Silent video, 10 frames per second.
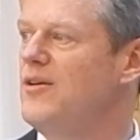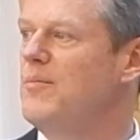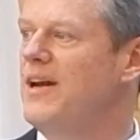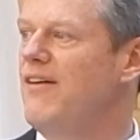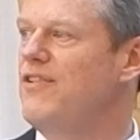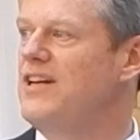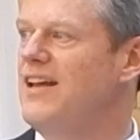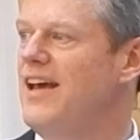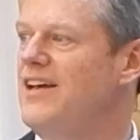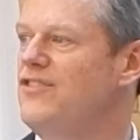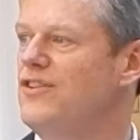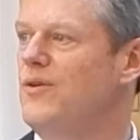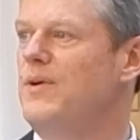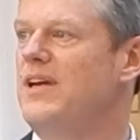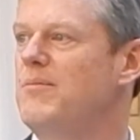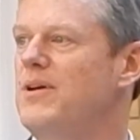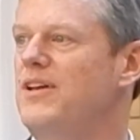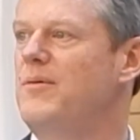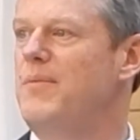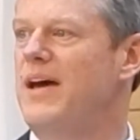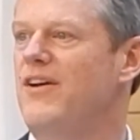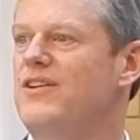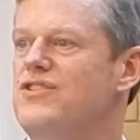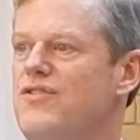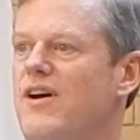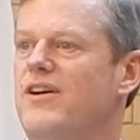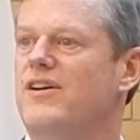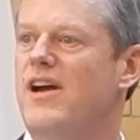but every day, so that we can build a better and stronger